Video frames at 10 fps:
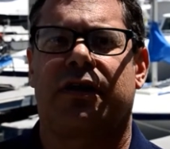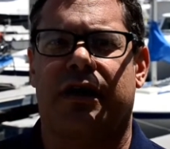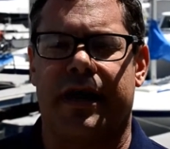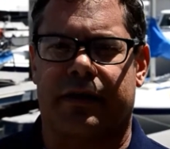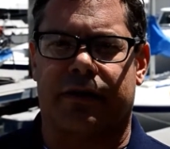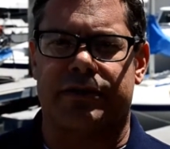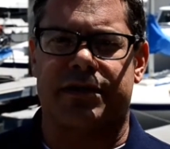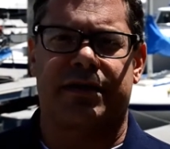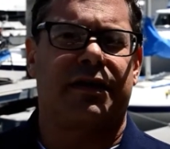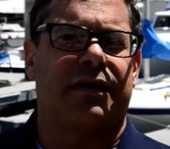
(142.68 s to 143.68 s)
acres.
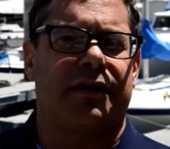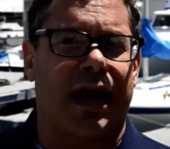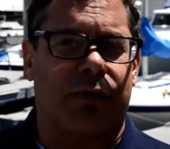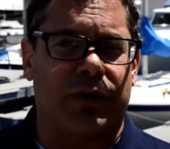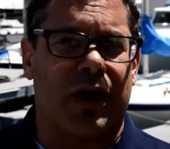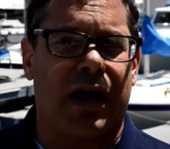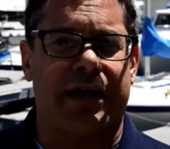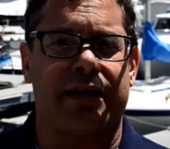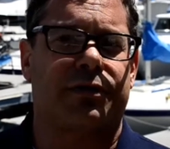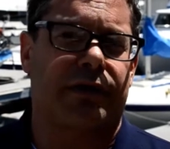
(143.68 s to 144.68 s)
Not real
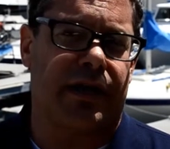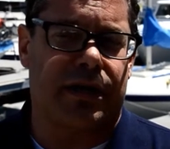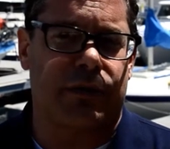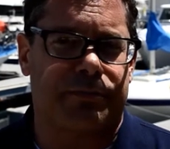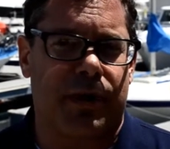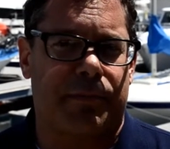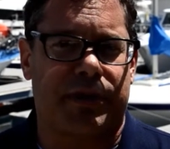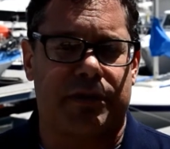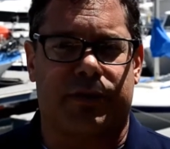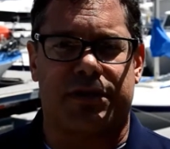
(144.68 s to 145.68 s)
high acreage
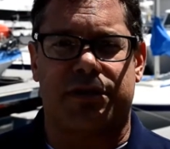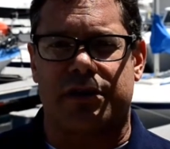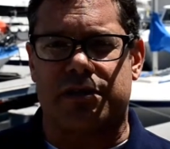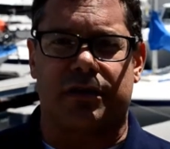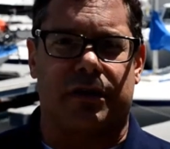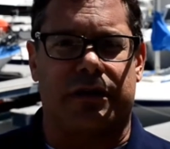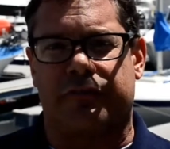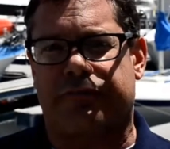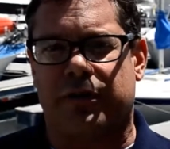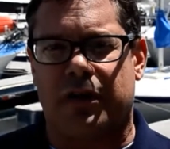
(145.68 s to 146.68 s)
property, but tons of little
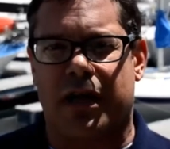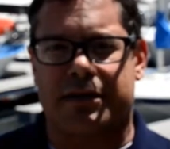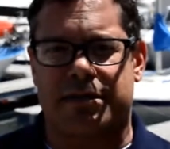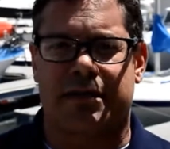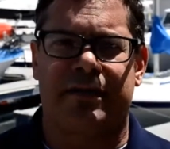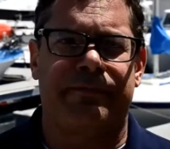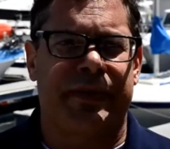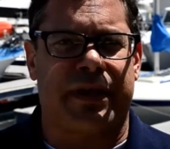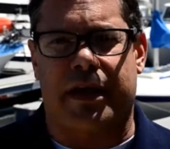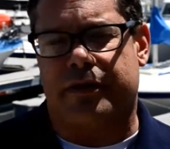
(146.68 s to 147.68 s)
infill lots,
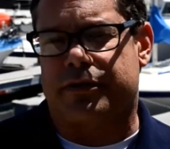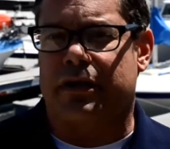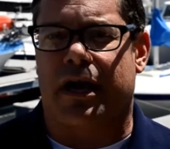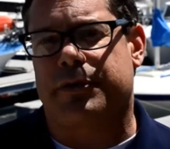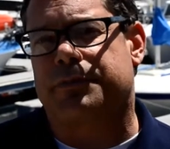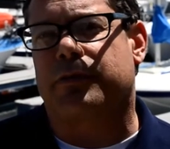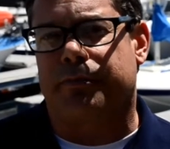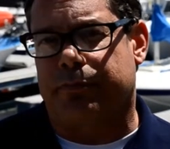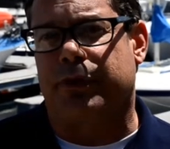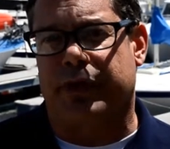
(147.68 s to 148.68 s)
and there's a lot of people
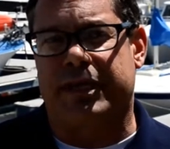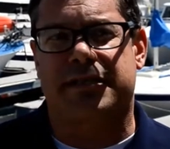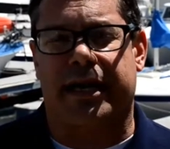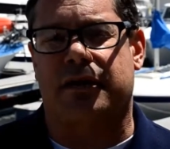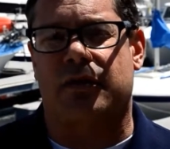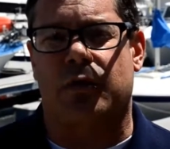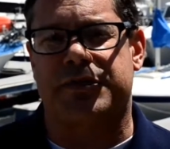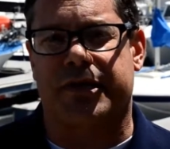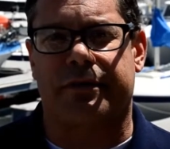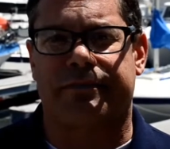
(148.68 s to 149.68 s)
building second homes
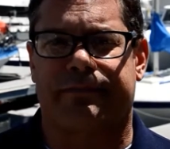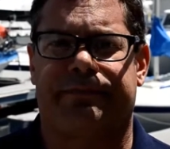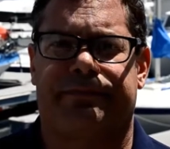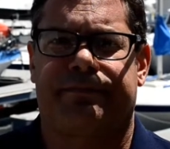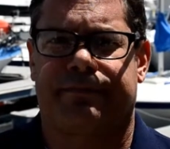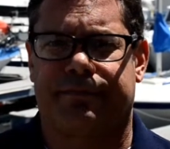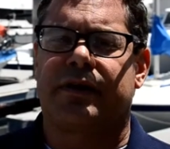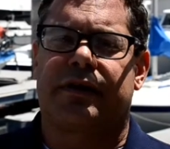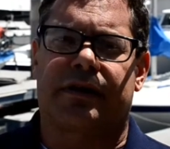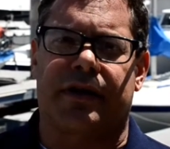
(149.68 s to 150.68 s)
there.
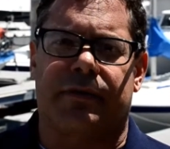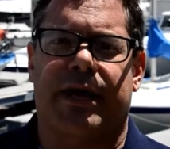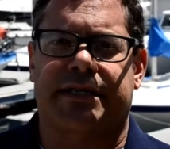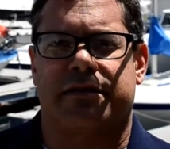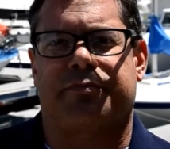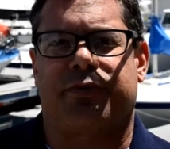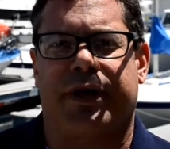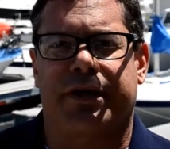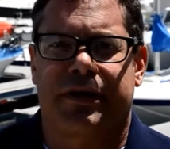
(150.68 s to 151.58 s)
Getting back to the point,